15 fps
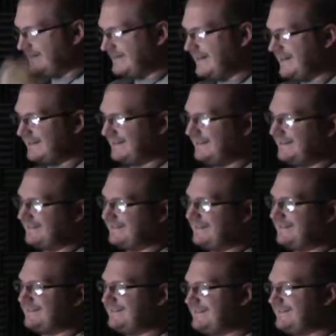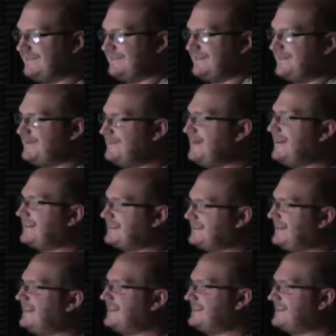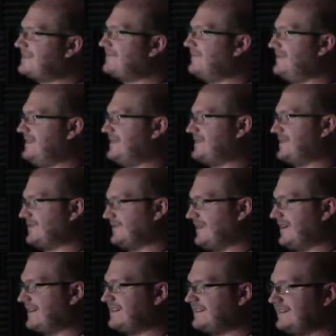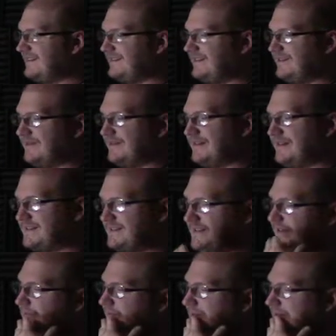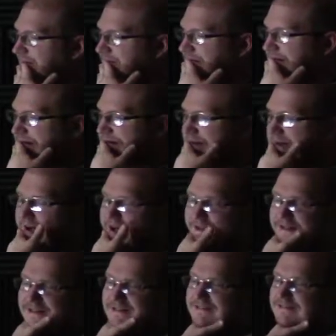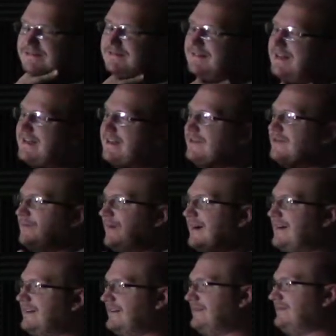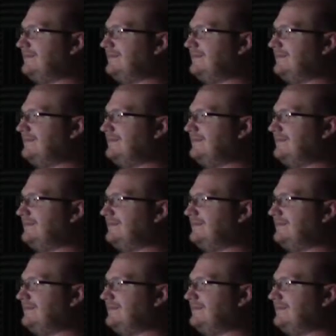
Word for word: yeah, like like it makes sense when it's Yeah. correct. You know, when it's done well. Sometimes I, I don't can mind it. forgive